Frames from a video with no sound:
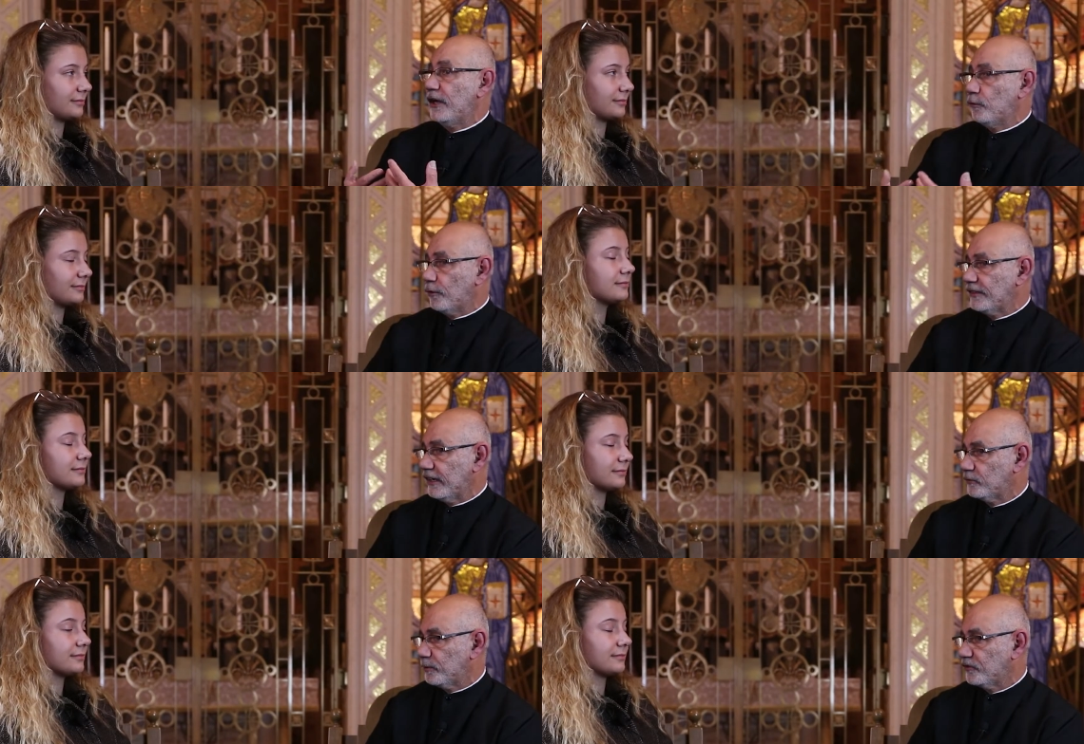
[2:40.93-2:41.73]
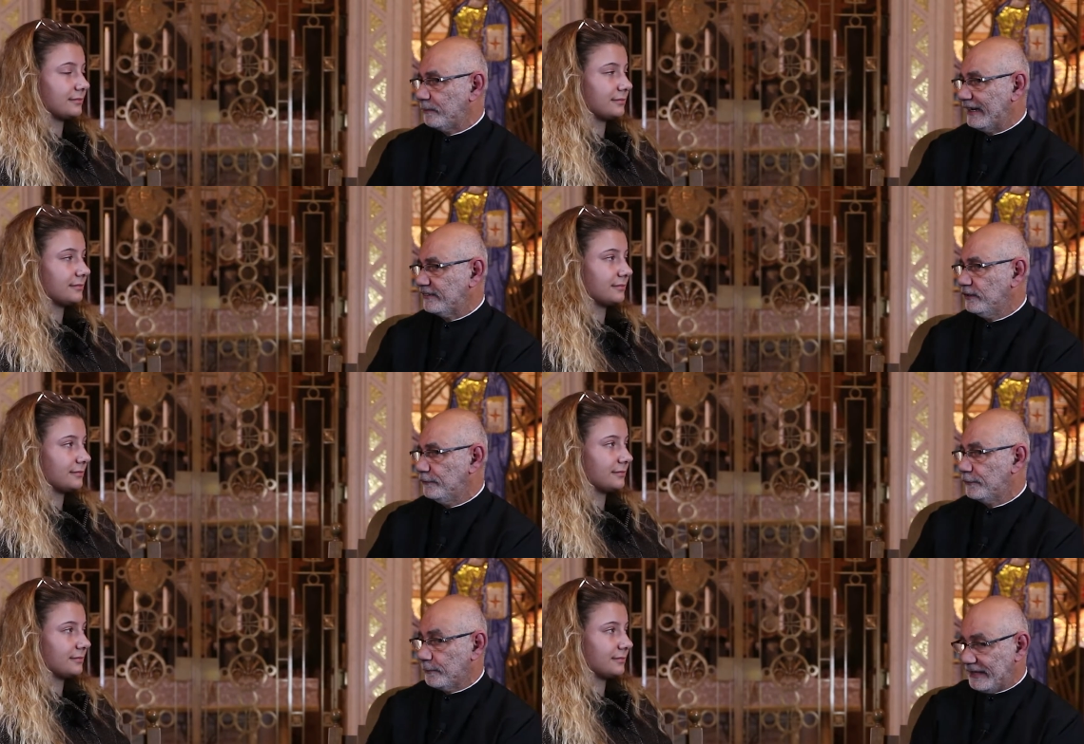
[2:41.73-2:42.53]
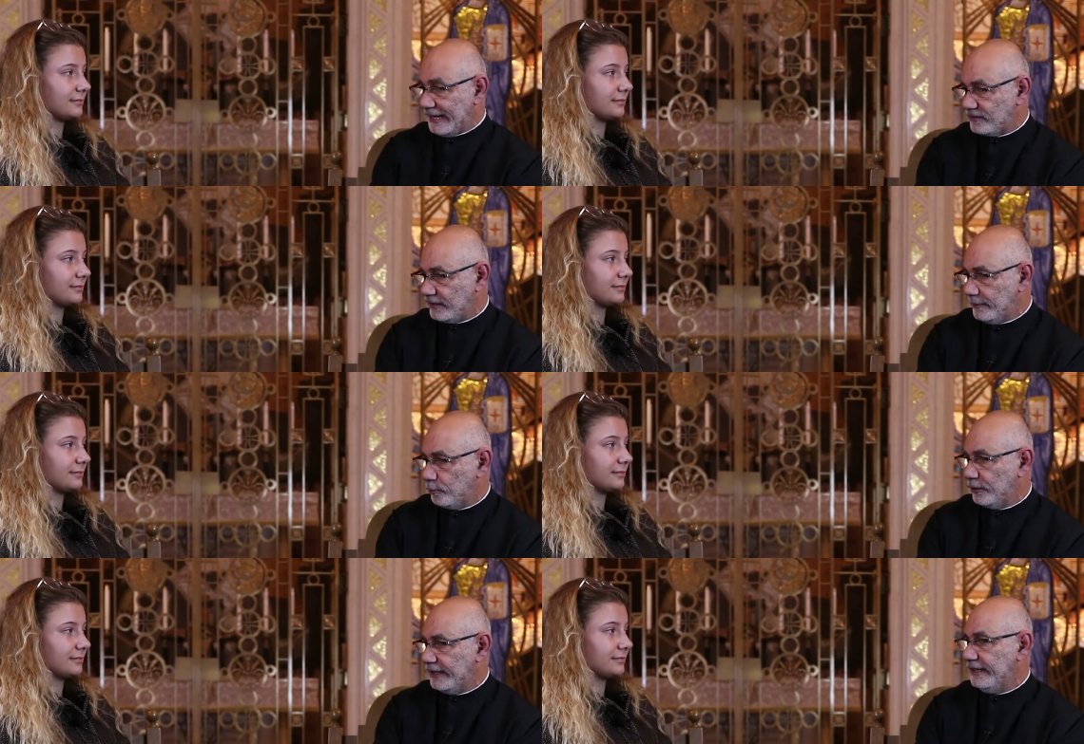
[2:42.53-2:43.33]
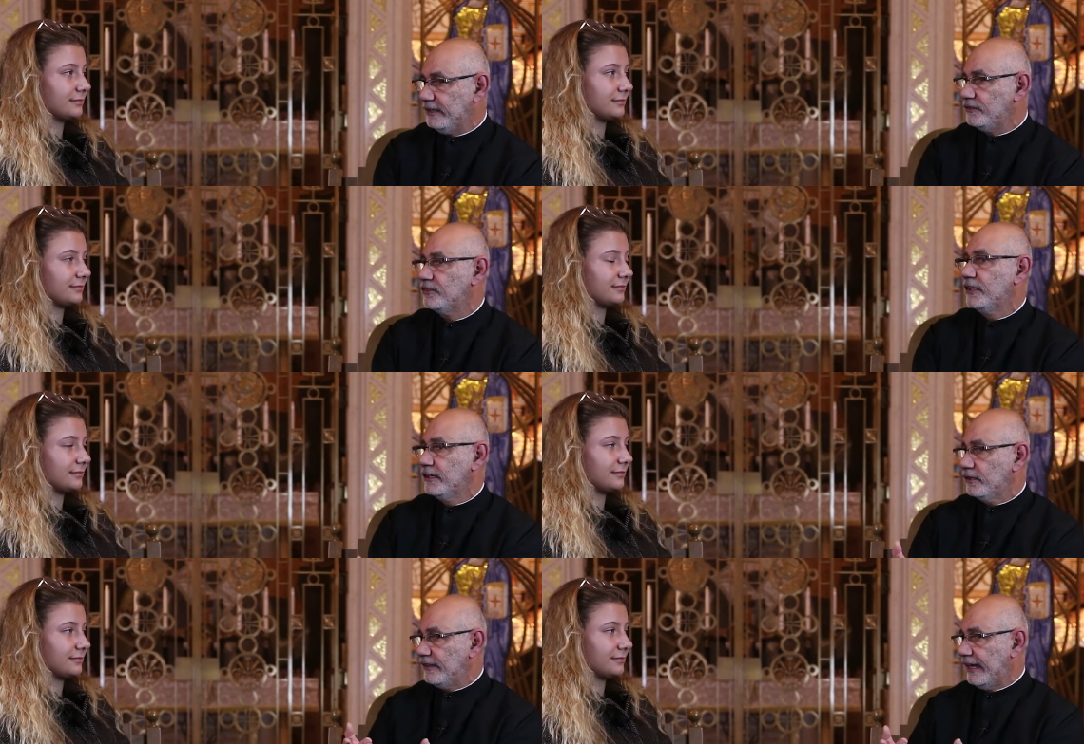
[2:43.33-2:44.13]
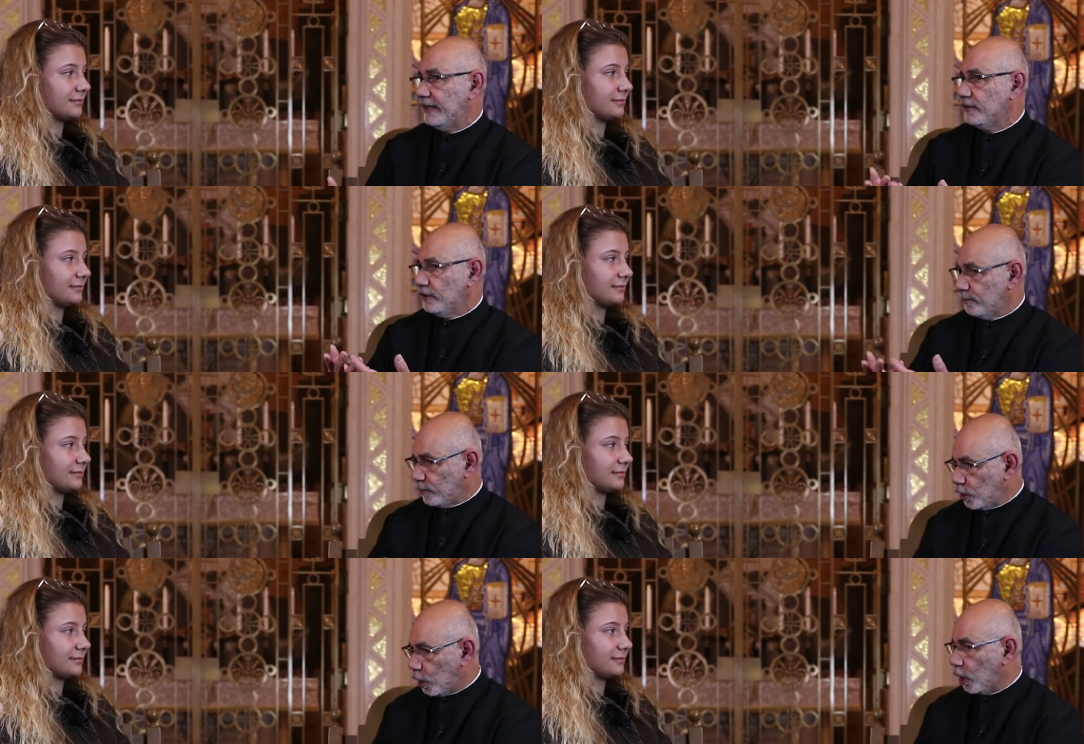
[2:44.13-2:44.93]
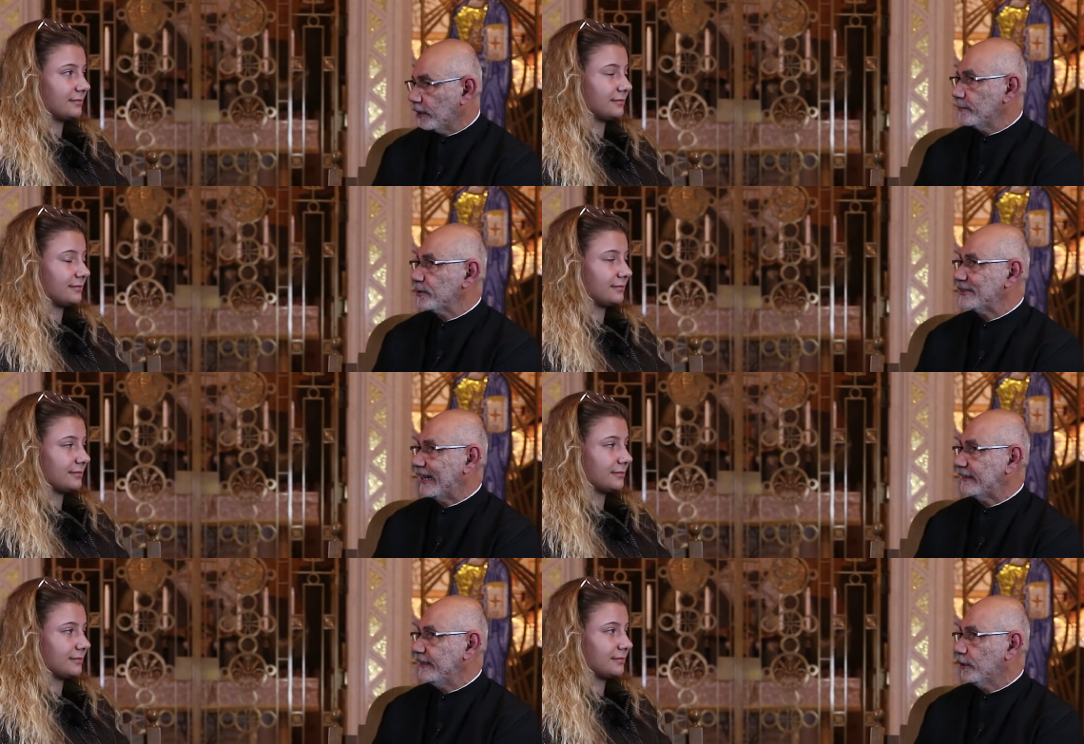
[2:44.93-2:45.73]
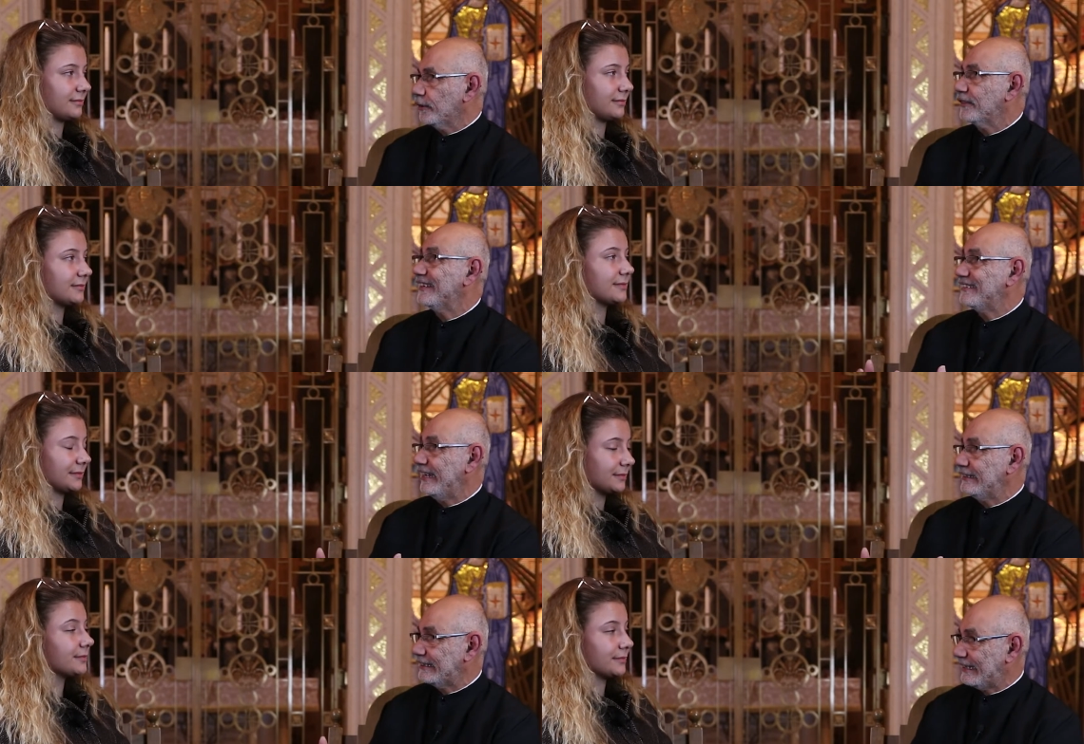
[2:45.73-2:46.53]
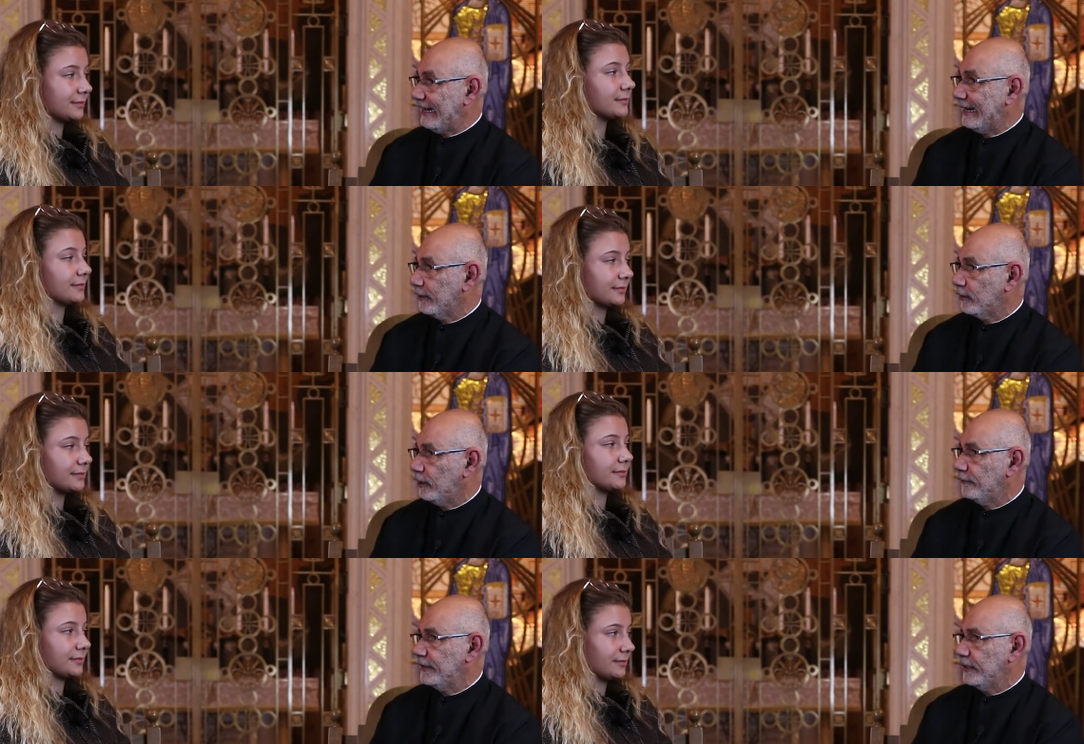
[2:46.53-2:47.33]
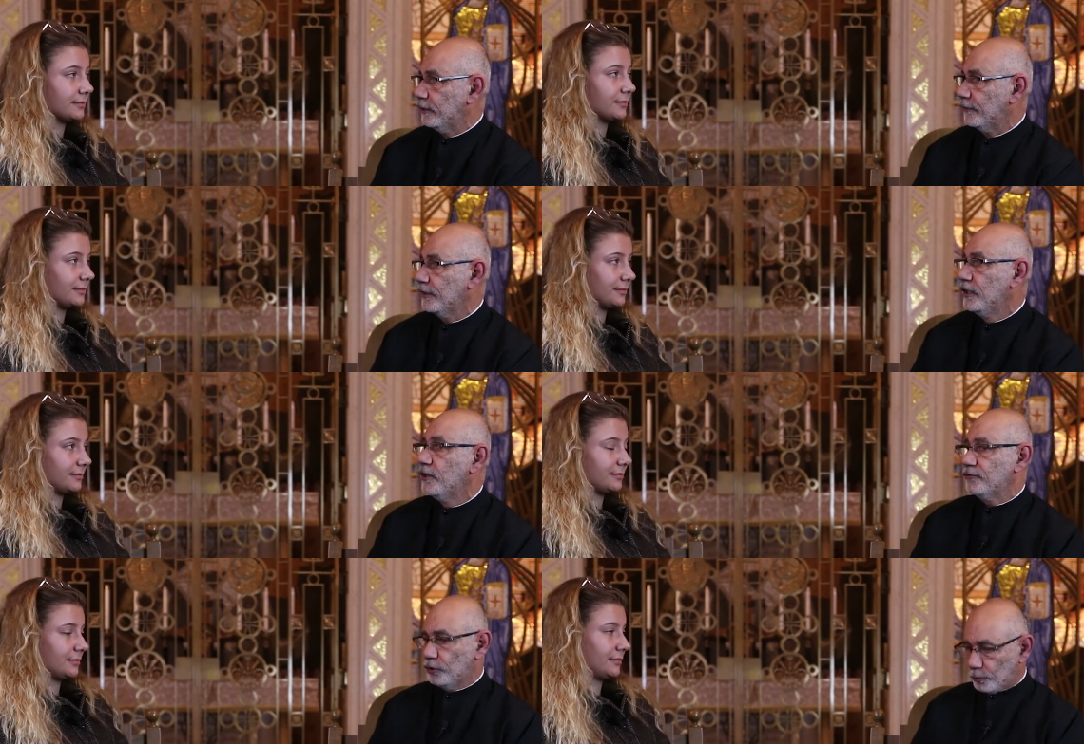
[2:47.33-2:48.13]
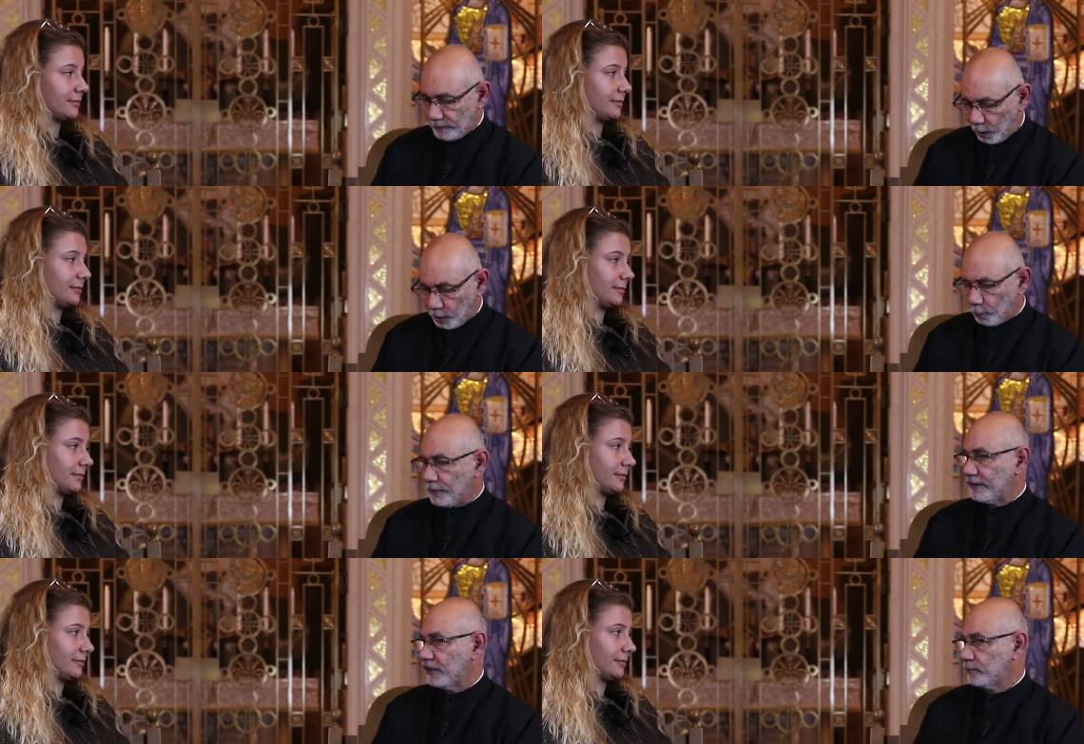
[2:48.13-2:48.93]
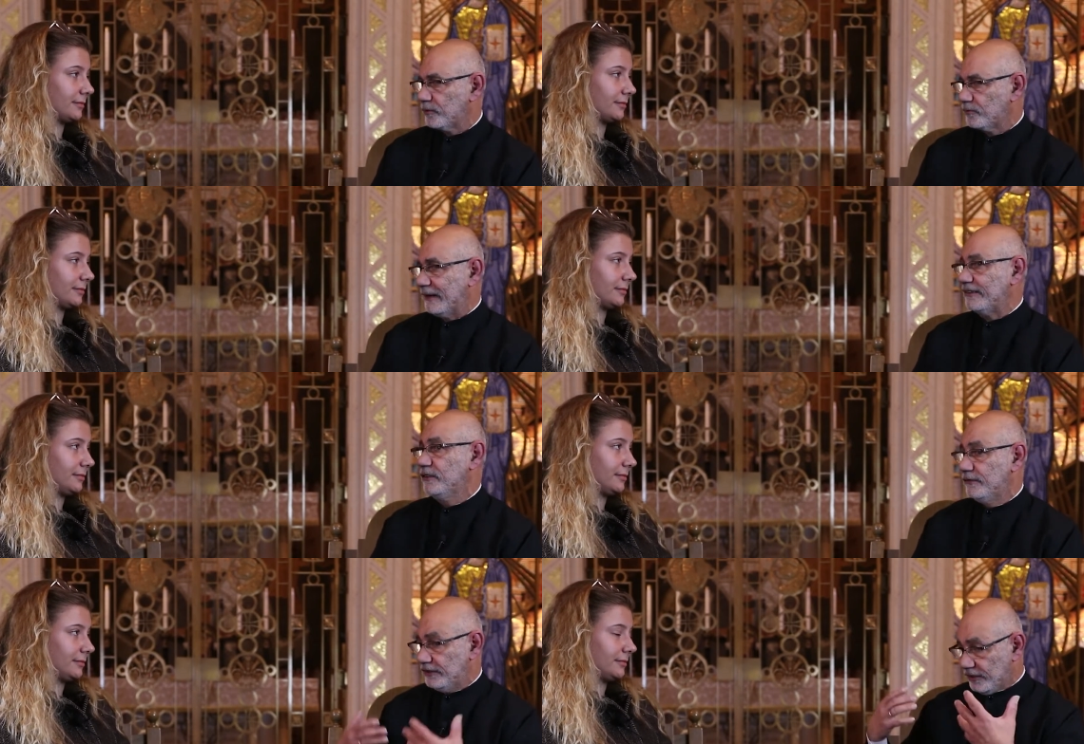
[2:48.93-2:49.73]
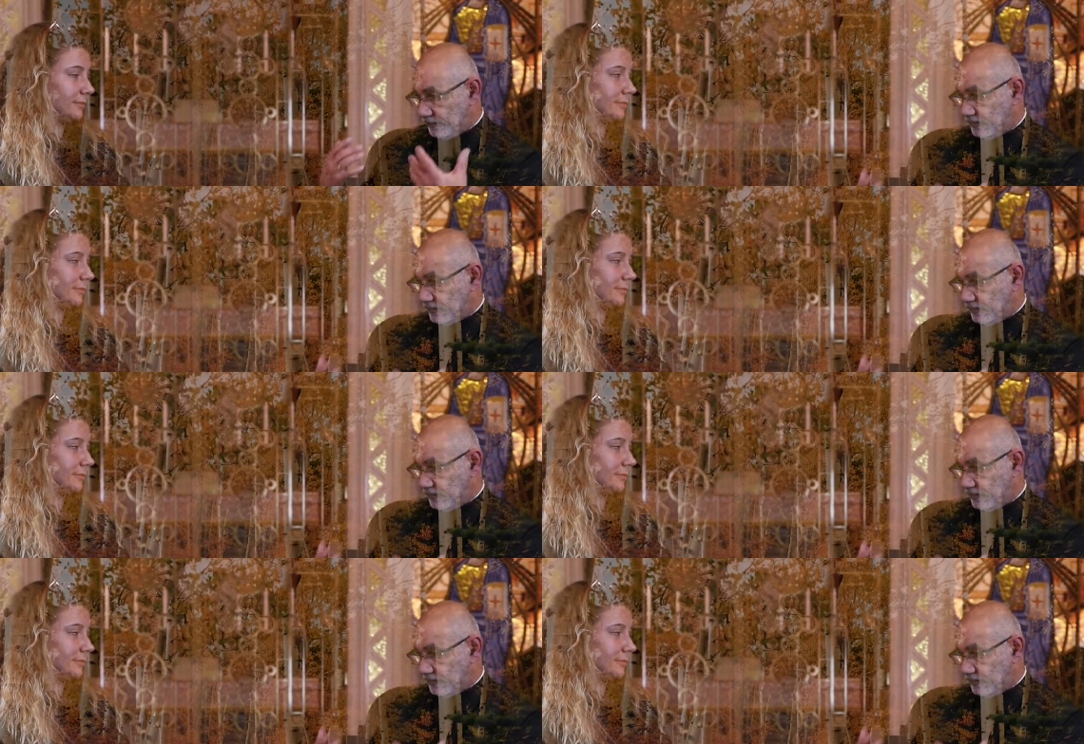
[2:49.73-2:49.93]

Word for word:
Speaker 1: An Orthodox perspective from that standpoint is that guard and protect the earth, take care of the earth. So our Orthodox perspective is